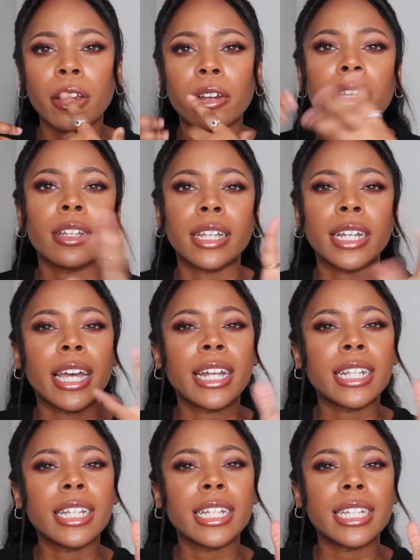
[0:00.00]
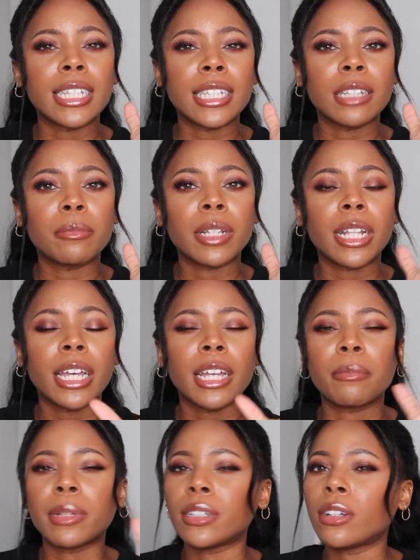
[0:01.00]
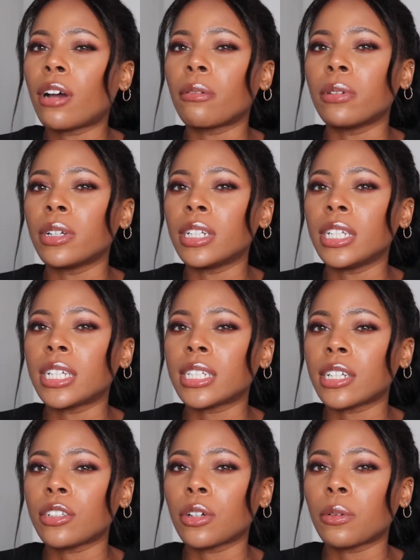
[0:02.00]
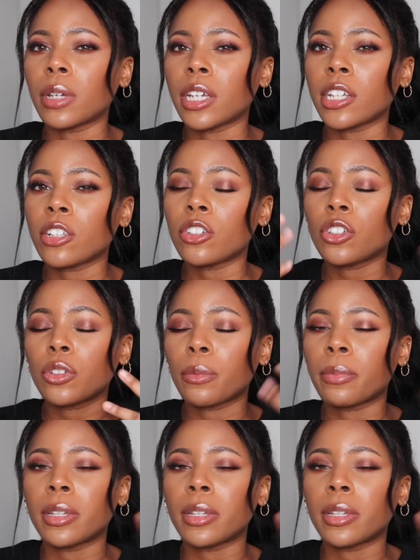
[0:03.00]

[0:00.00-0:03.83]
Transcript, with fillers: area like kind of like eczema like but not really because they don't itch